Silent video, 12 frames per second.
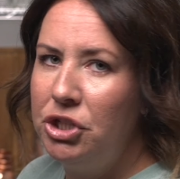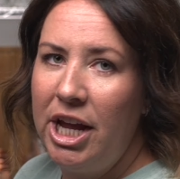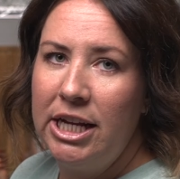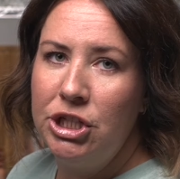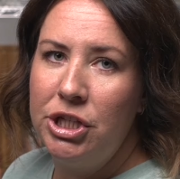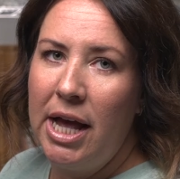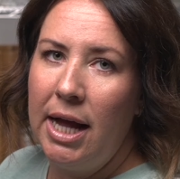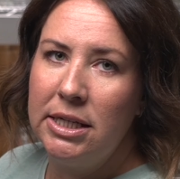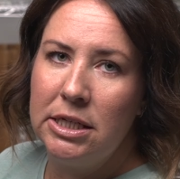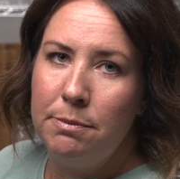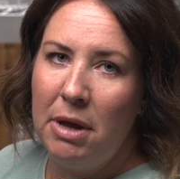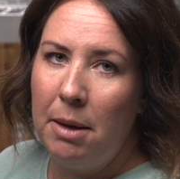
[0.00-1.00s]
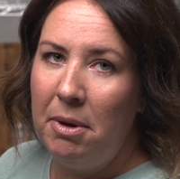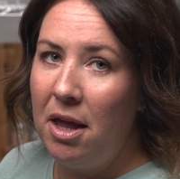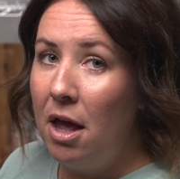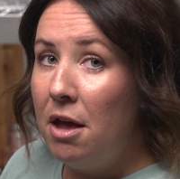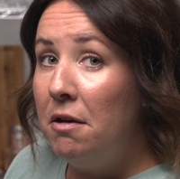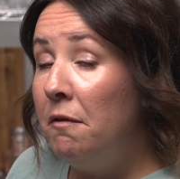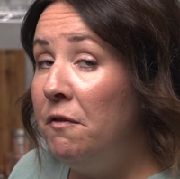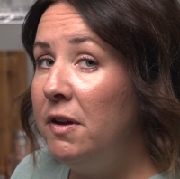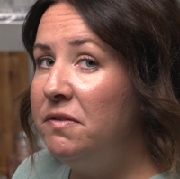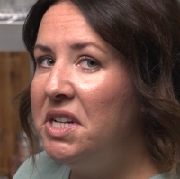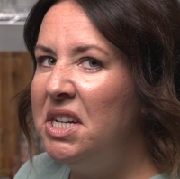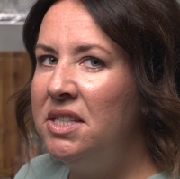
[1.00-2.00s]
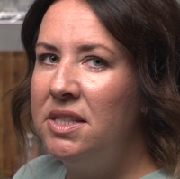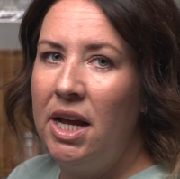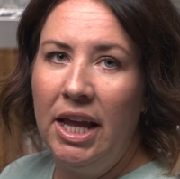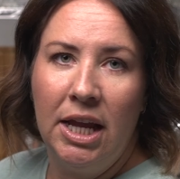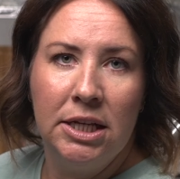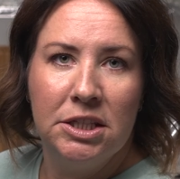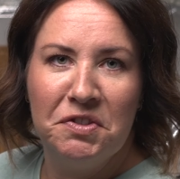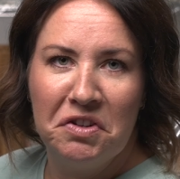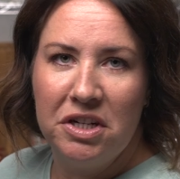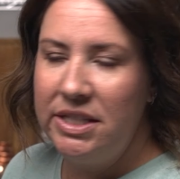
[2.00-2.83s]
change that to maybe 15 seconds for a